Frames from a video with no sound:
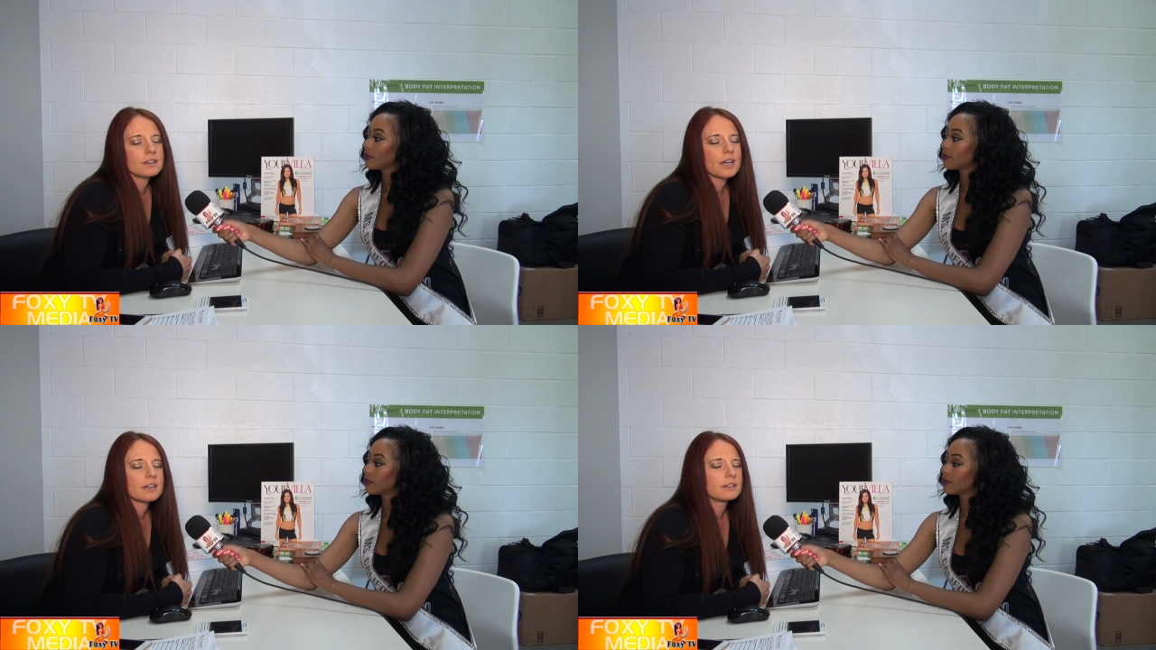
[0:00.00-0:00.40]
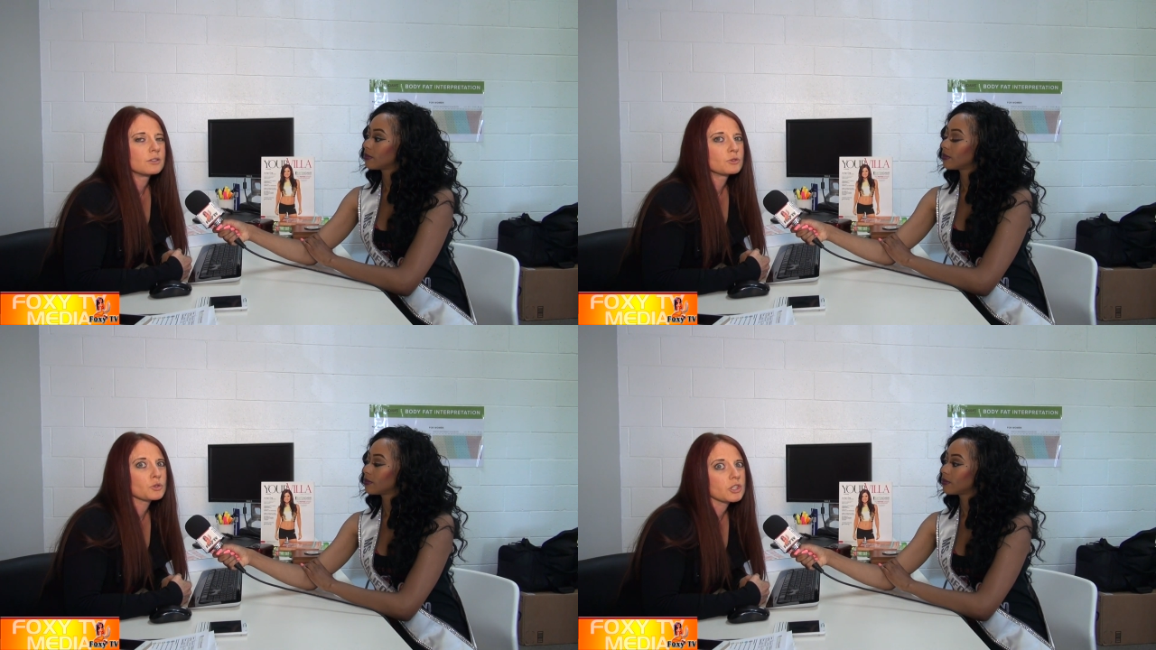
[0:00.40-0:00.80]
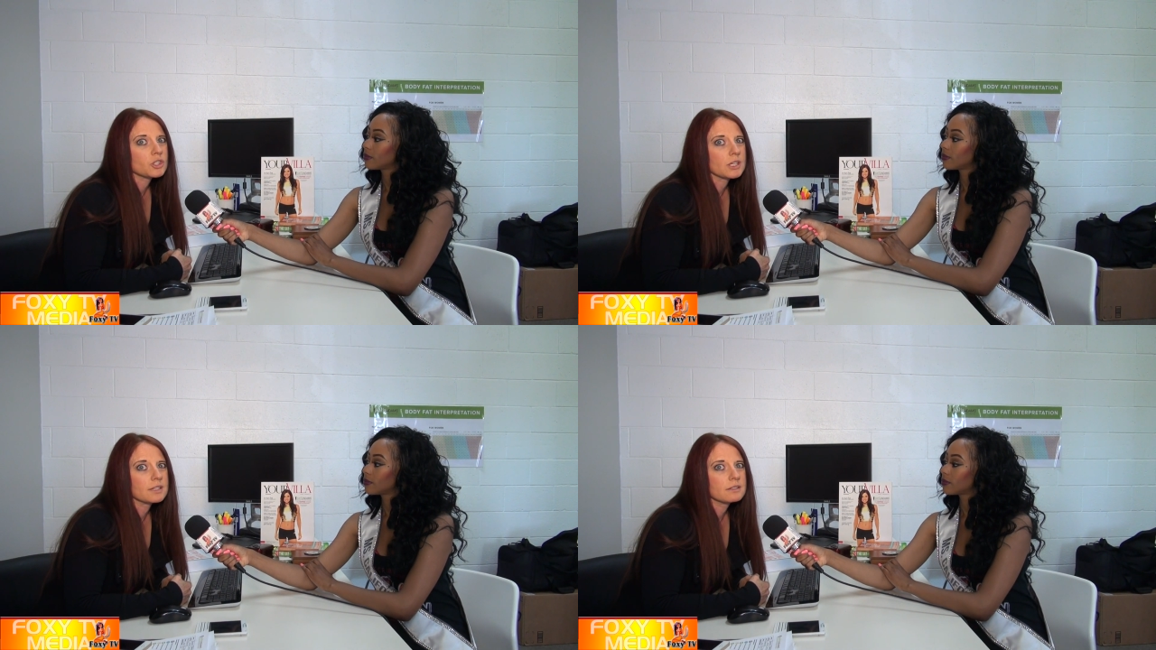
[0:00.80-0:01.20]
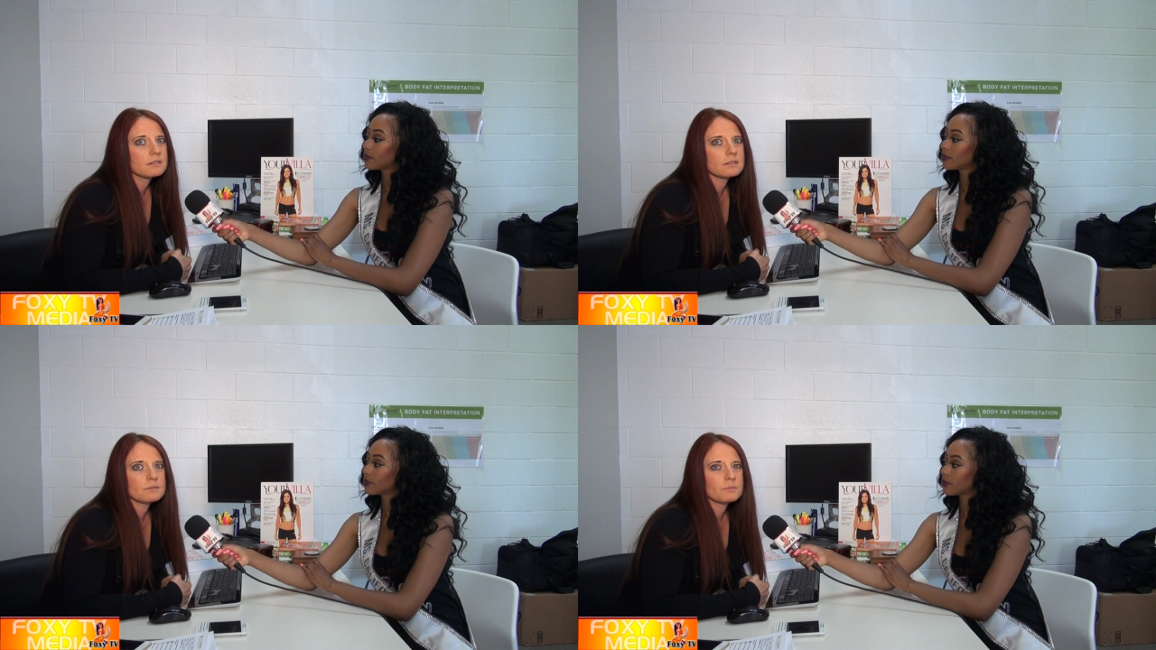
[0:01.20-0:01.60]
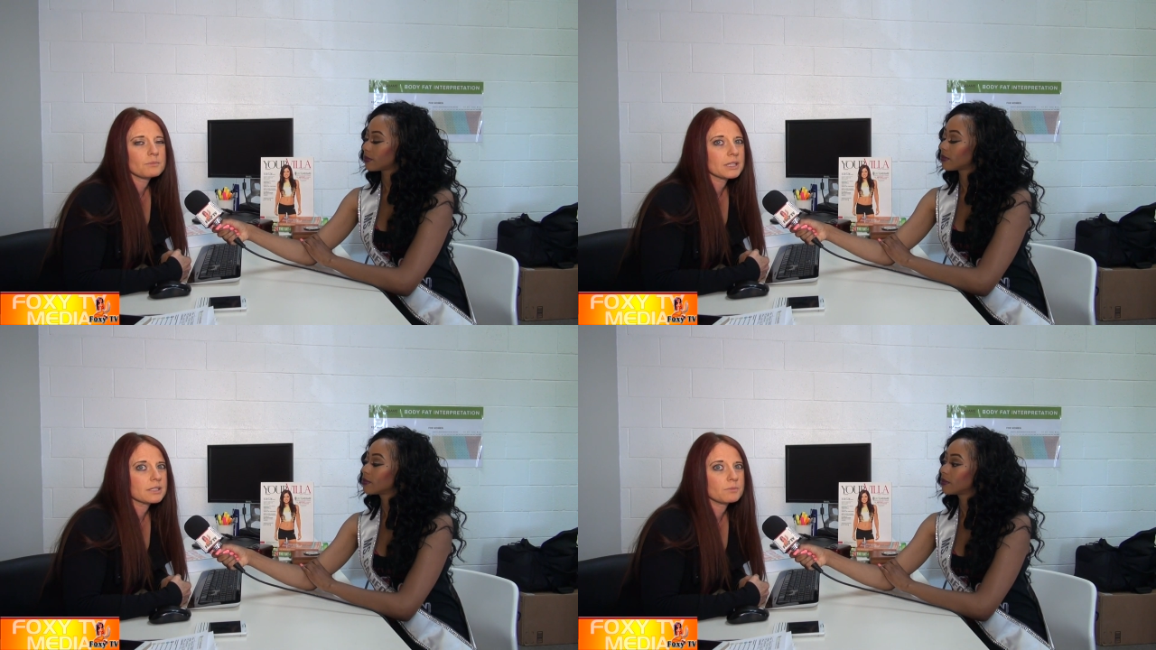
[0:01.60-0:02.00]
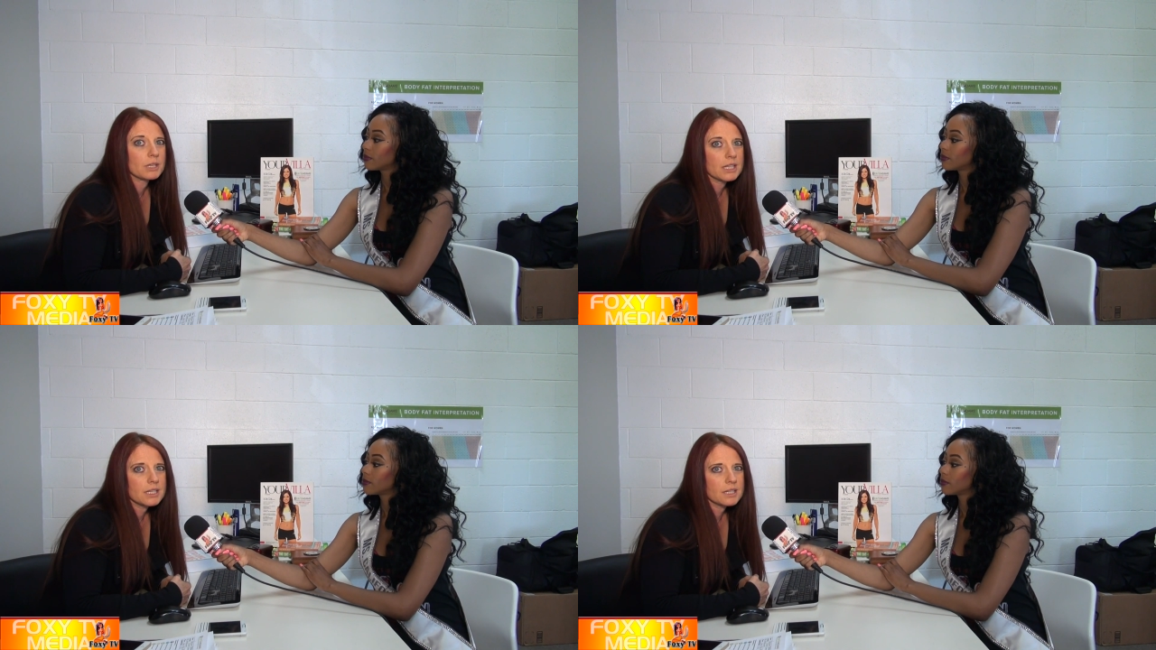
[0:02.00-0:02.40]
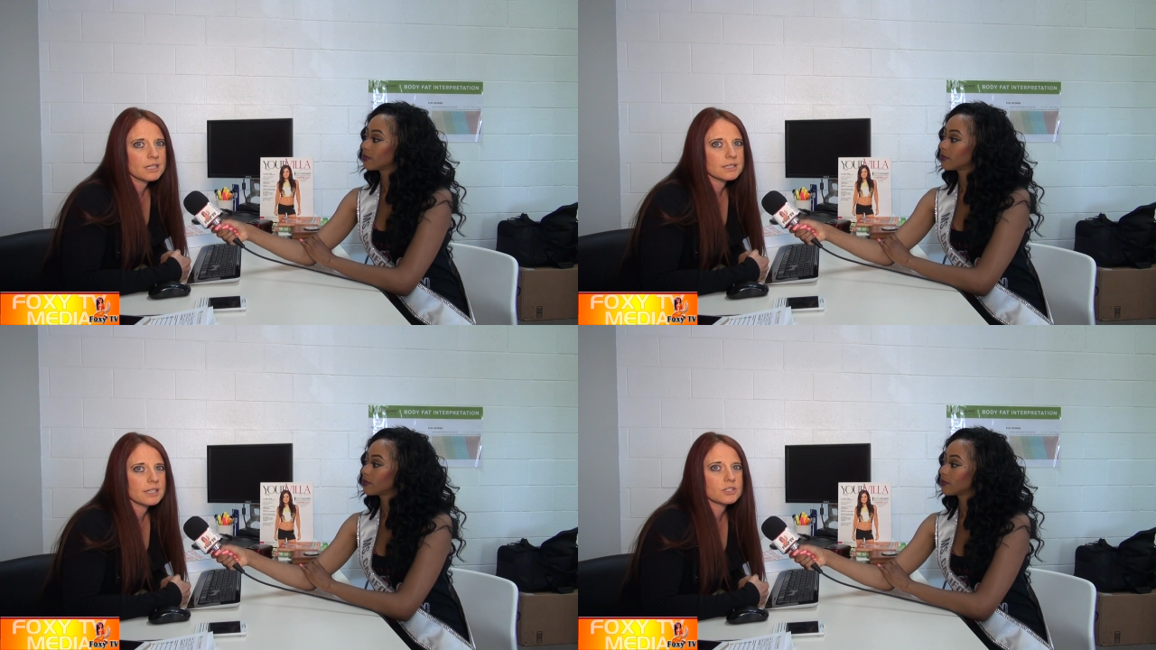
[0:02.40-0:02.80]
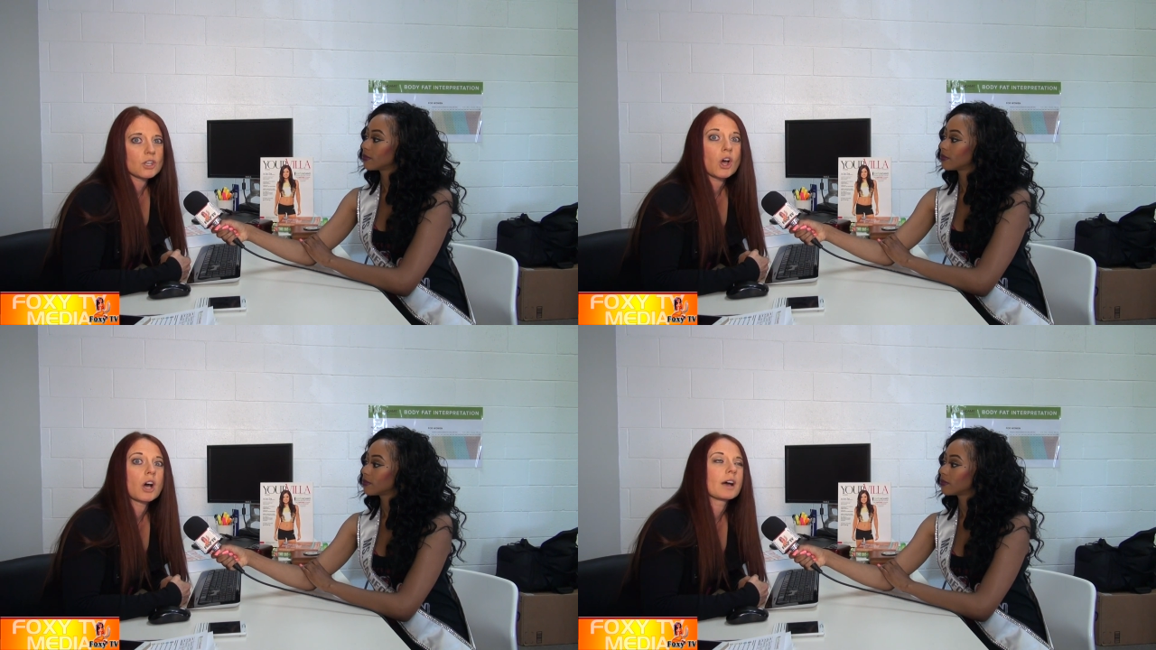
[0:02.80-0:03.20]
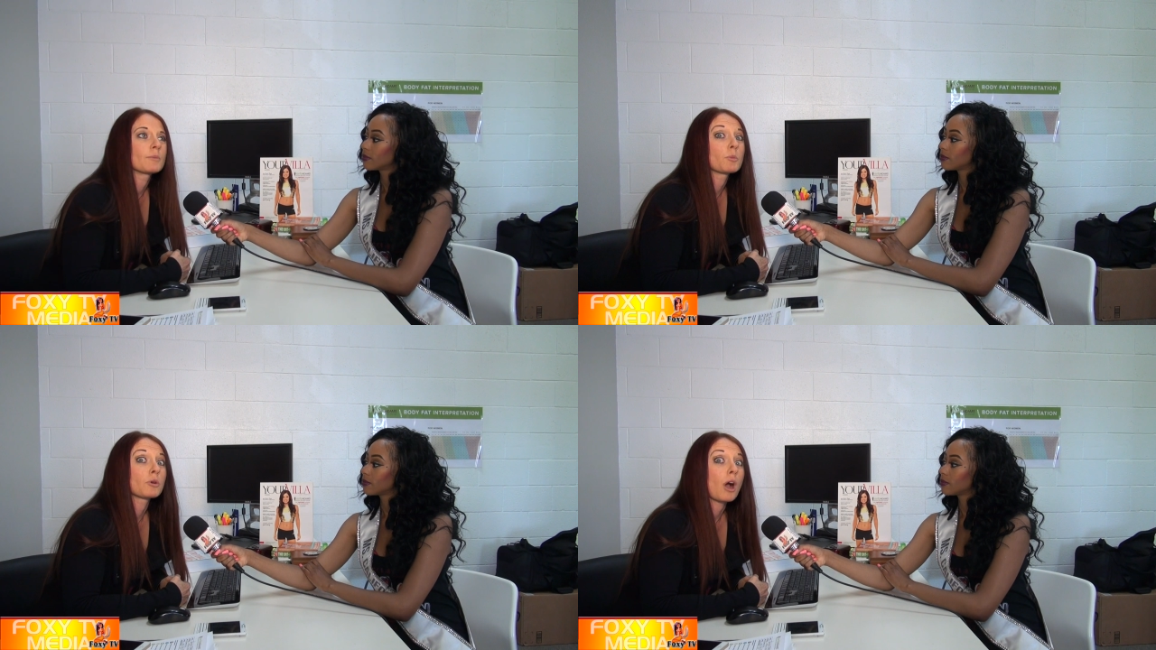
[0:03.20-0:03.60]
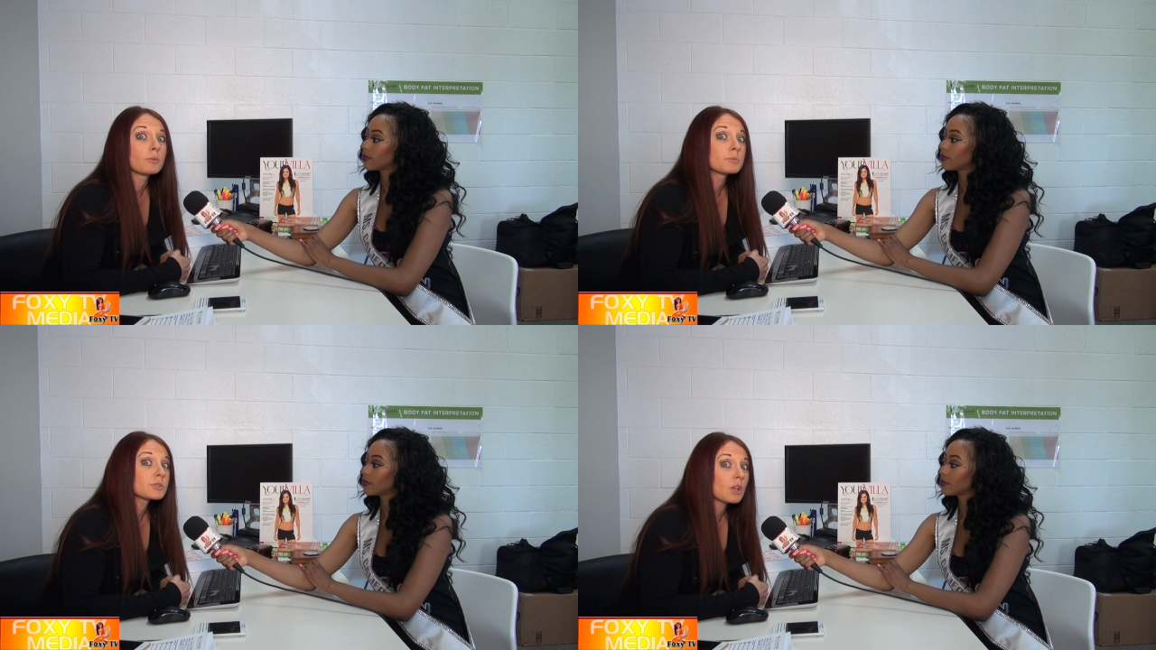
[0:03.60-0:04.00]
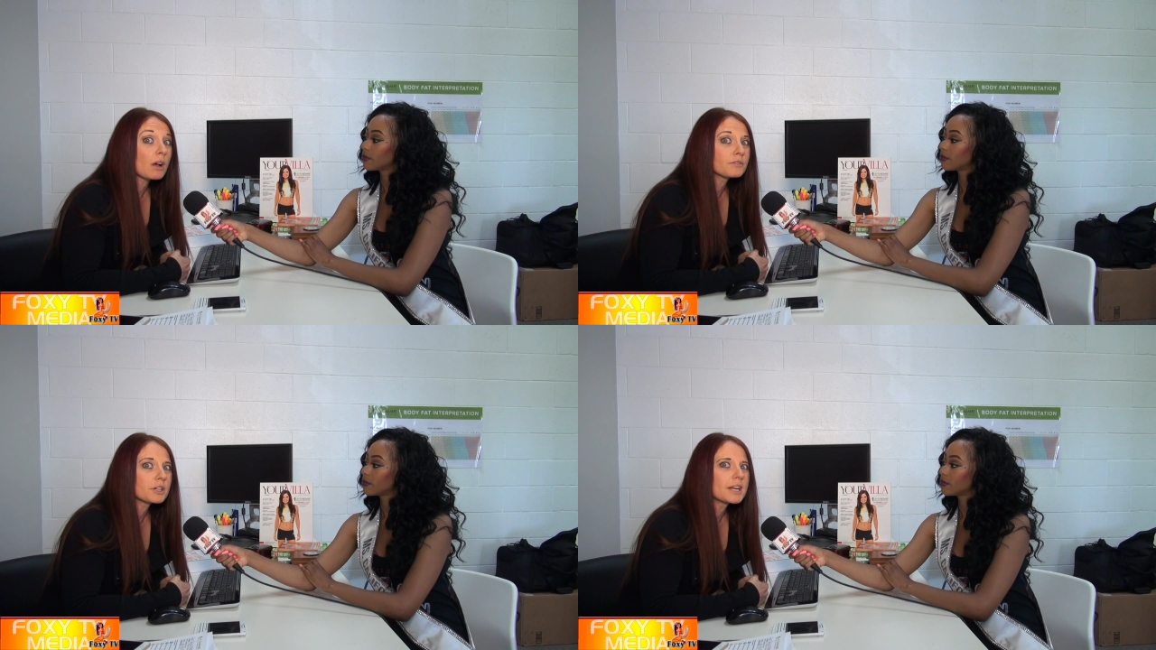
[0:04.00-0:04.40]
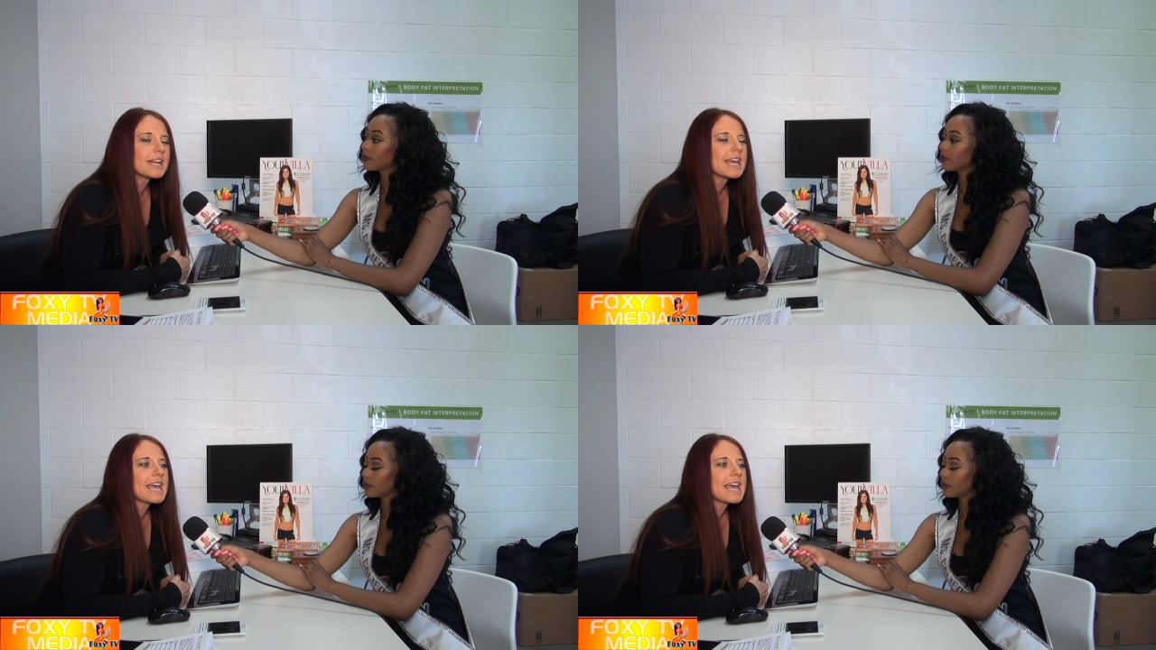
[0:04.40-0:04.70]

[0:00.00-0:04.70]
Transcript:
Speaker 1: kind of nutrition picked me because I saw I'm a problem solver